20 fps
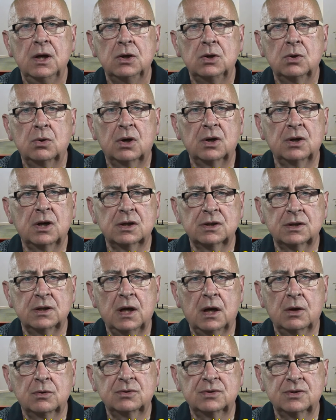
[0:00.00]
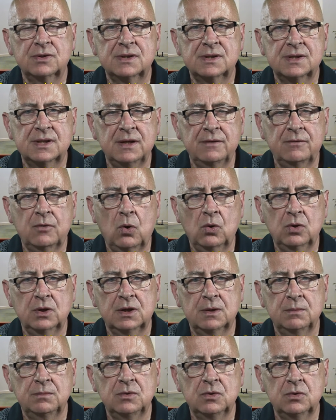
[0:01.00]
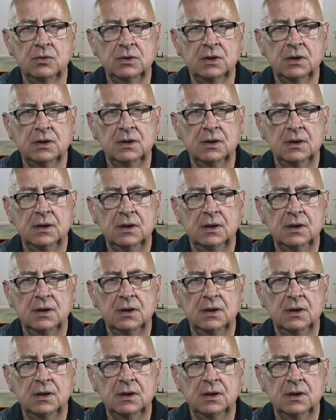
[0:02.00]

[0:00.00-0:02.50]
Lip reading: you are not allowed to receive Holy Communion.